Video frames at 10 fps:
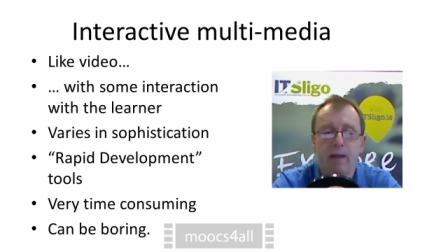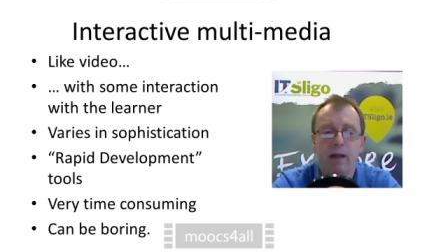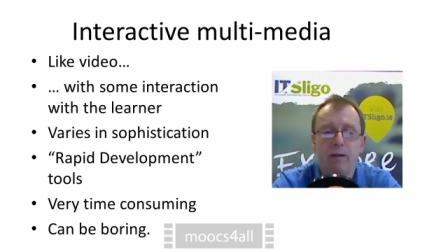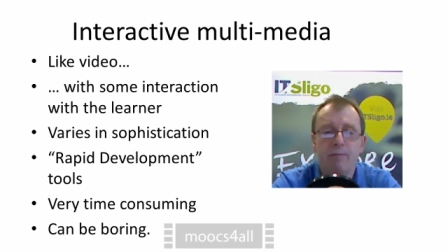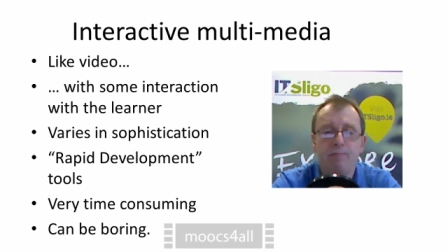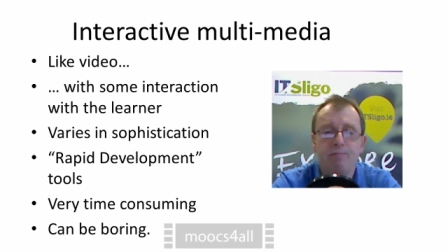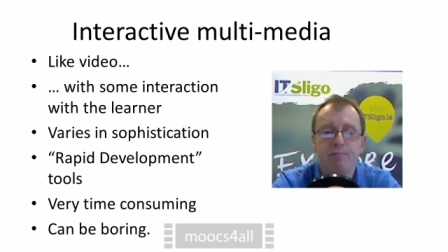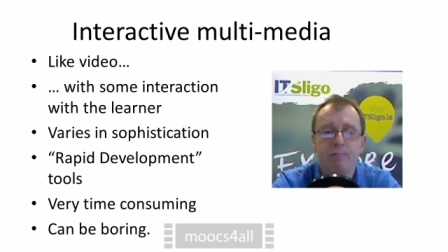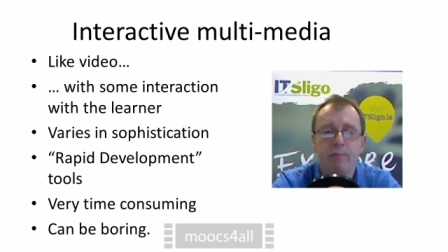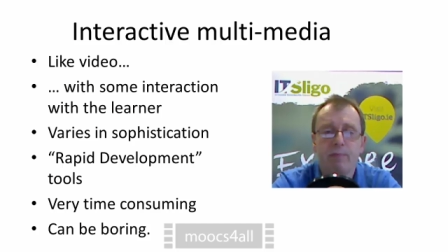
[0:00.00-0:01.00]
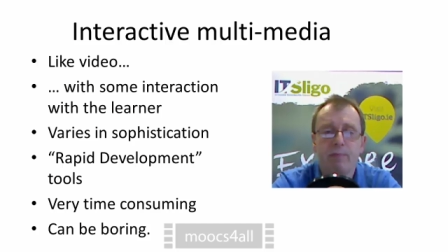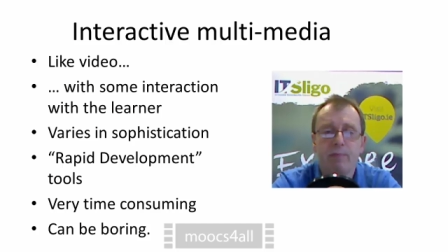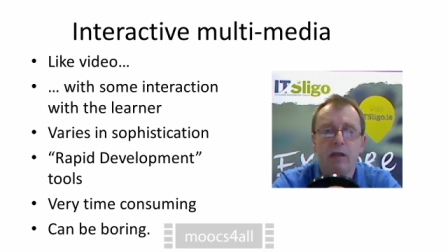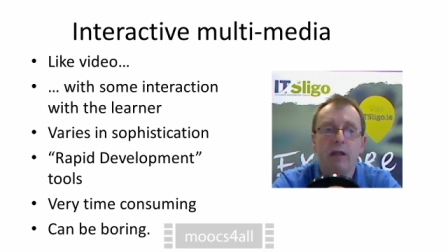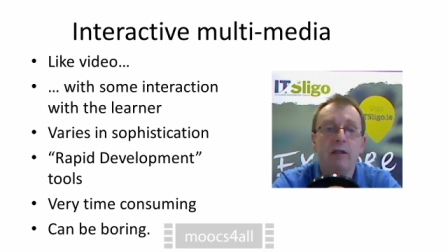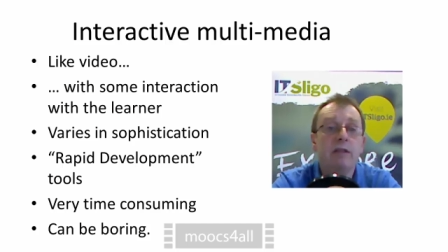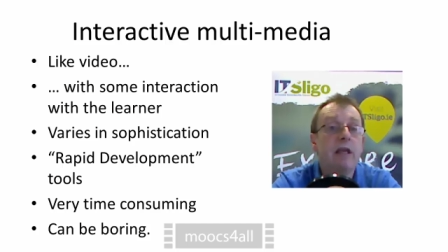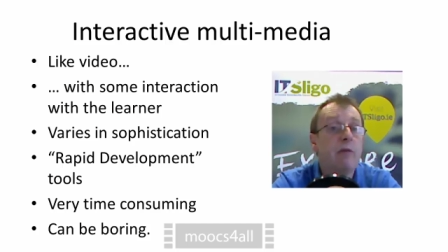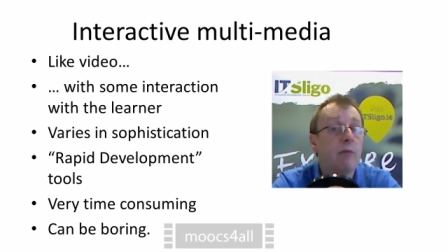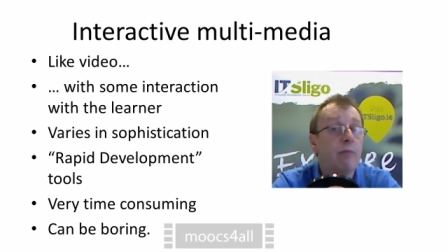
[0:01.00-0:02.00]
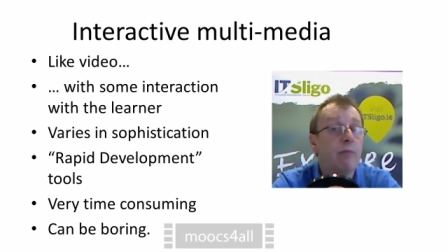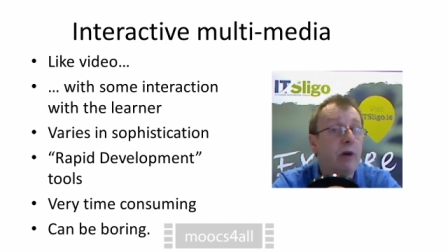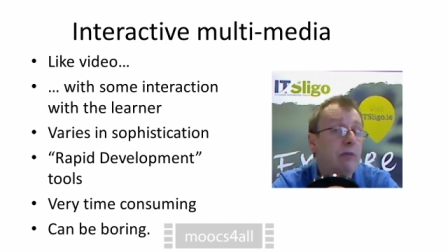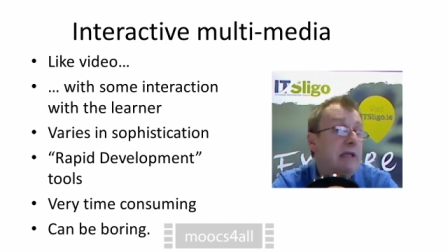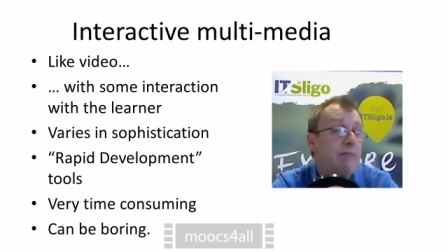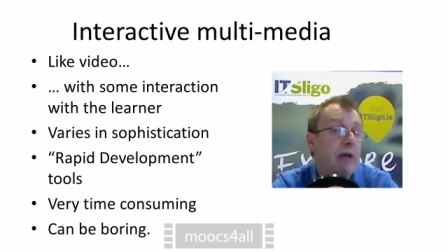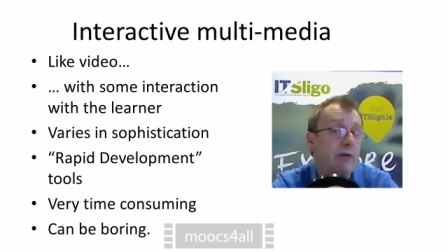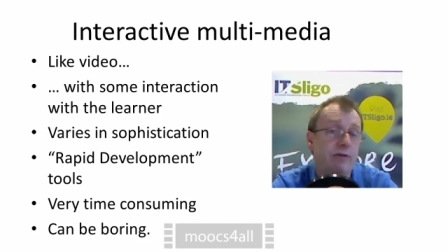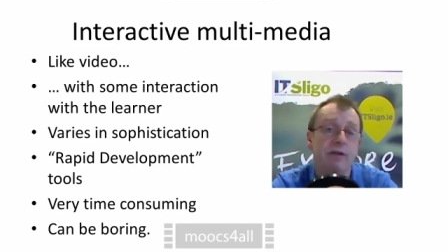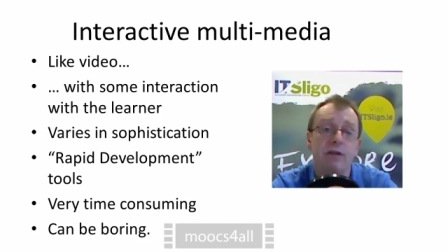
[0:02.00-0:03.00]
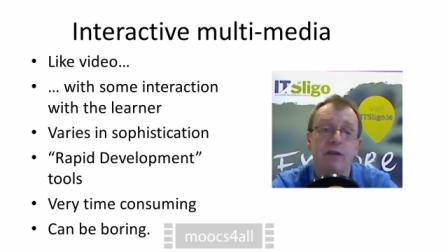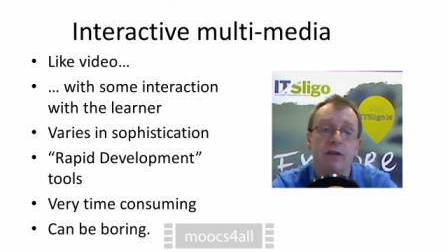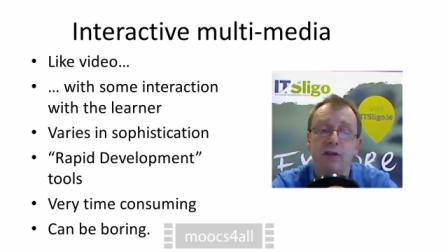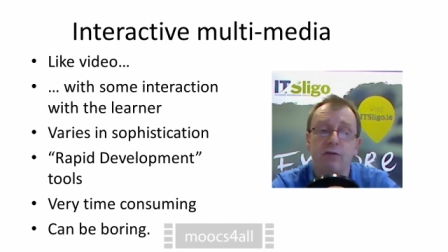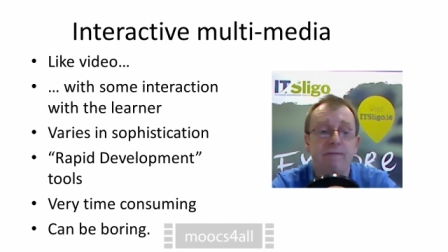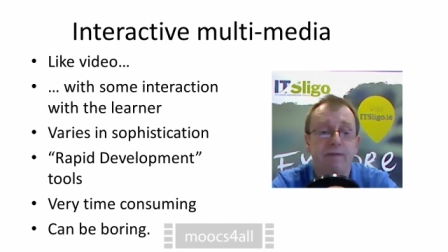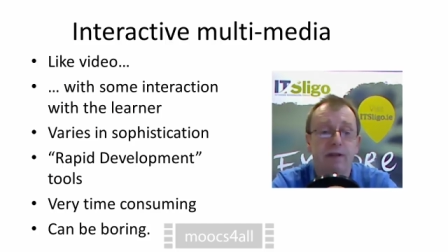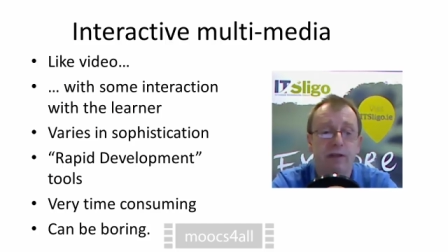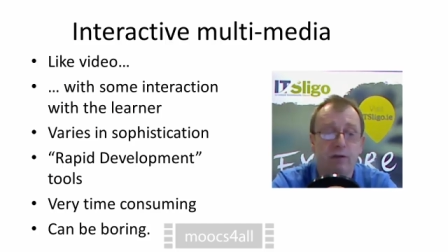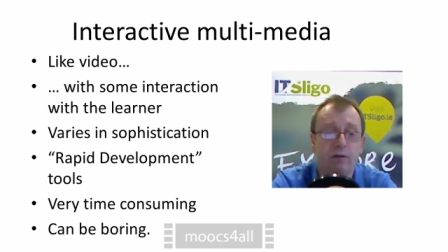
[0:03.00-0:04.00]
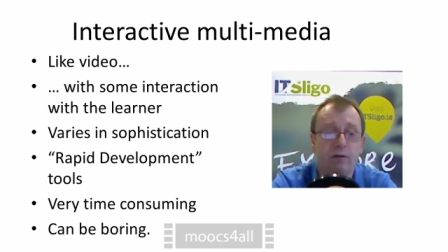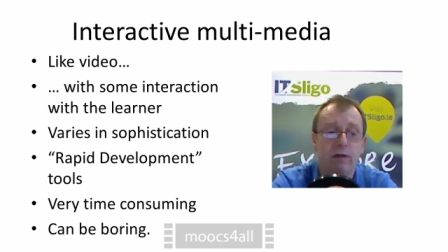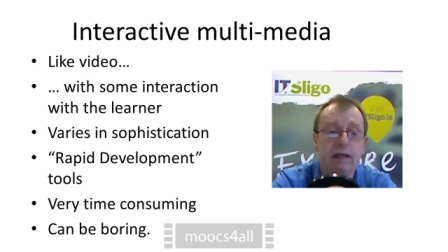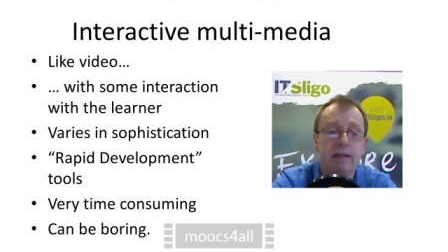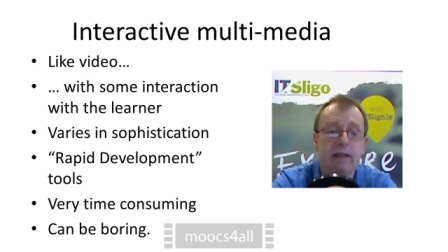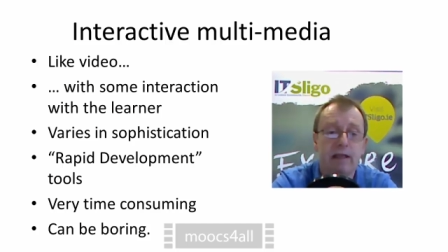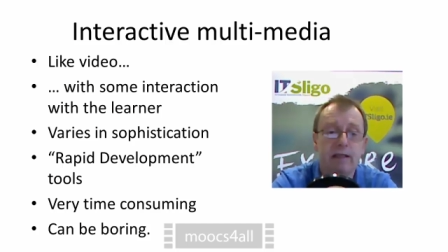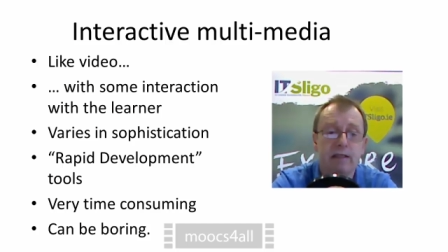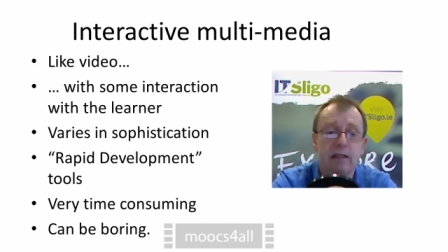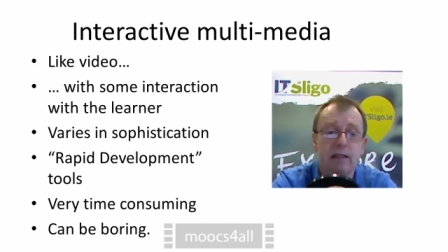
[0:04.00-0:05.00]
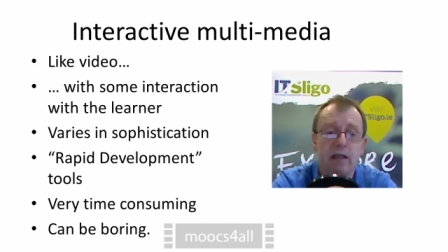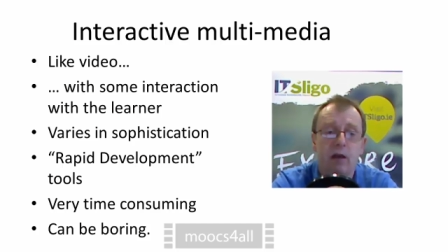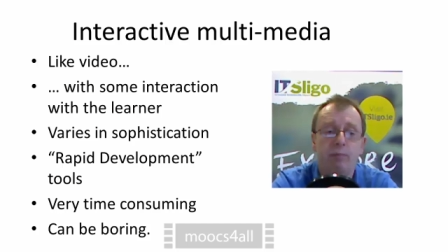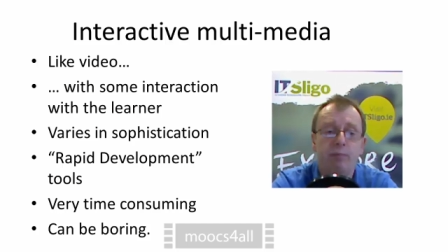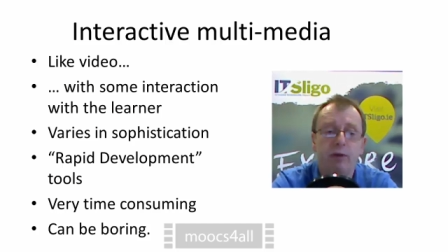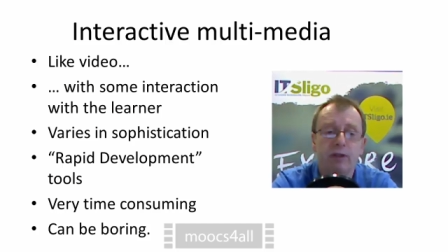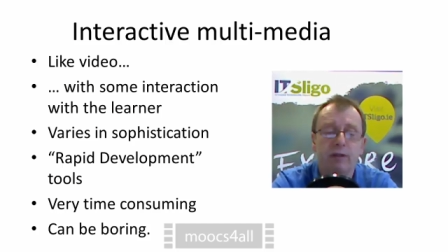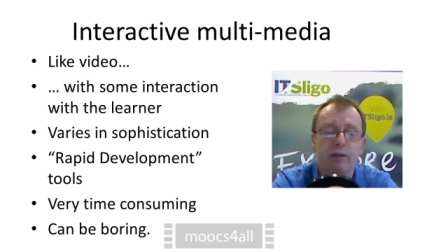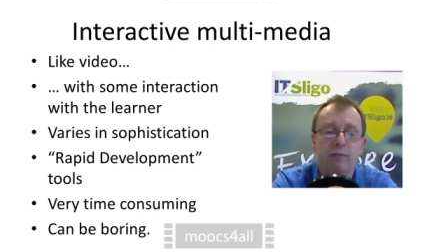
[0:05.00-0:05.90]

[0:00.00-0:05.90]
Um, they were probably better than a straight video like this, but